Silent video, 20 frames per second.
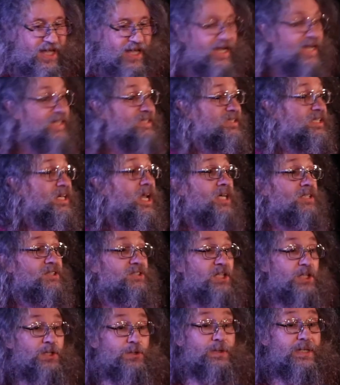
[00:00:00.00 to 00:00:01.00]
It's the last
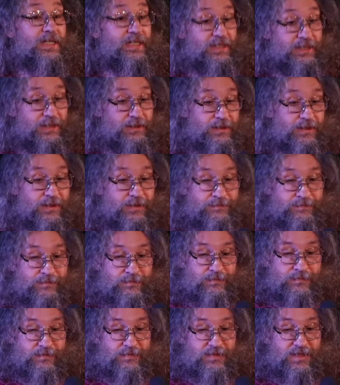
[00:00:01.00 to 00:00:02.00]
ingredient,
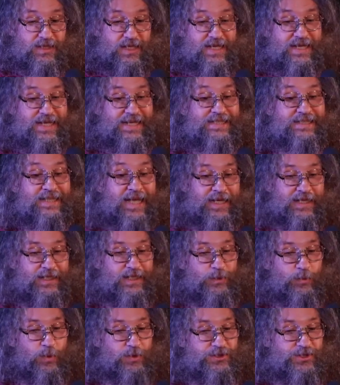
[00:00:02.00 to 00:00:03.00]
exactly
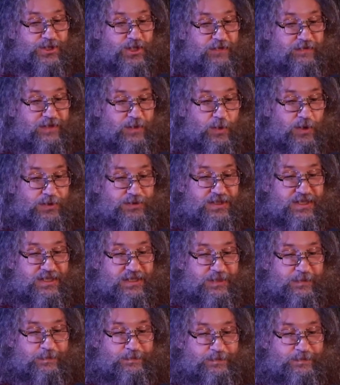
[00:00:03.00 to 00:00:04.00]
what Sophie wanted.